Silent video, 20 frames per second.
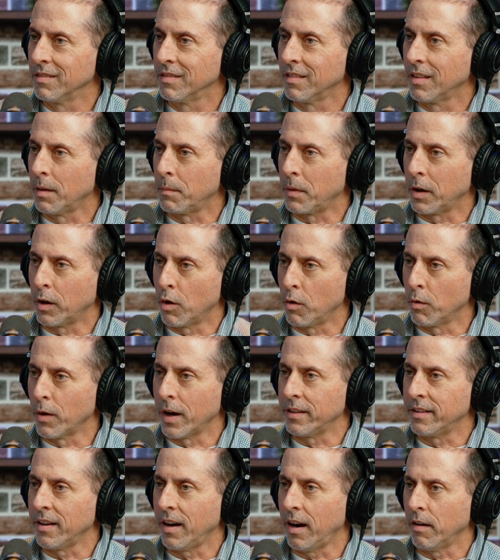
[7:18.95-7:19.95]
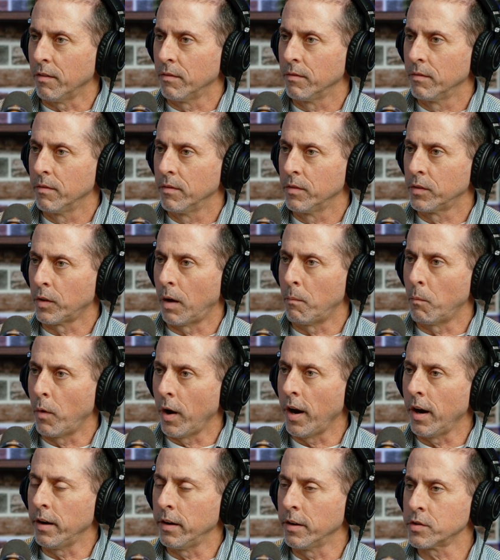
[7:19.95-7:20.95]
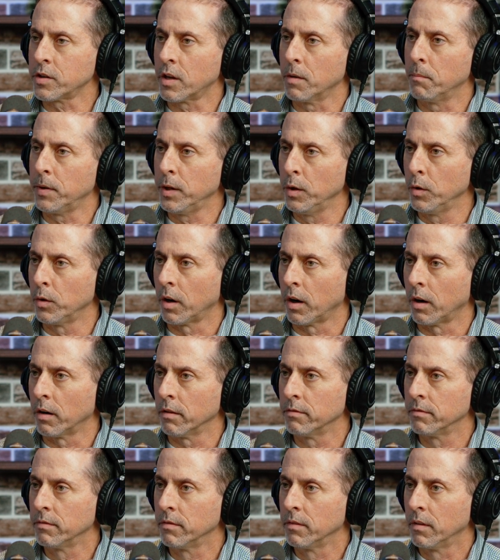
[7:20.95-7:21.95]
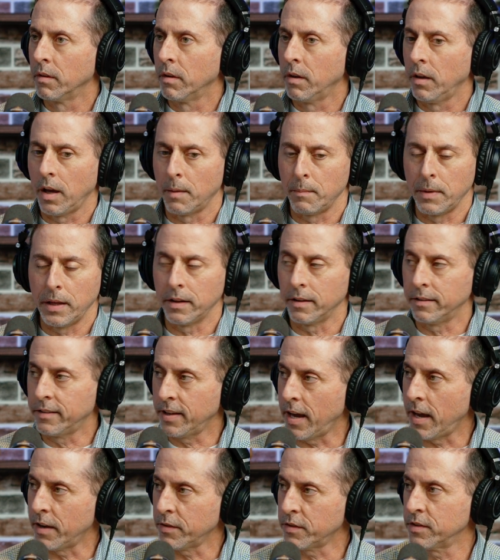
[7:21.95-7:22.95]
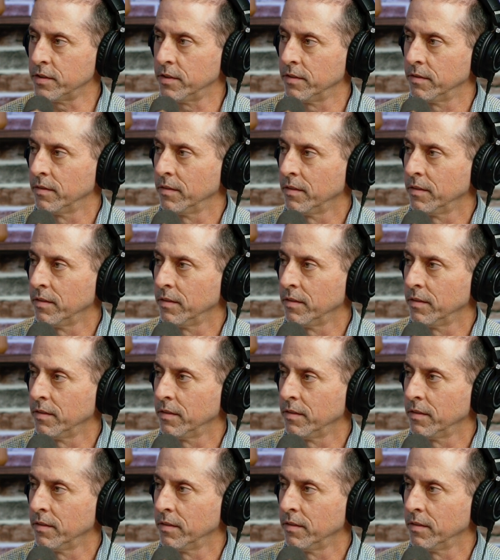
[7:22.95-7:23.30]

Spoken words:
I'm going to go right there. So I'm wearing this computer, I'm in a test,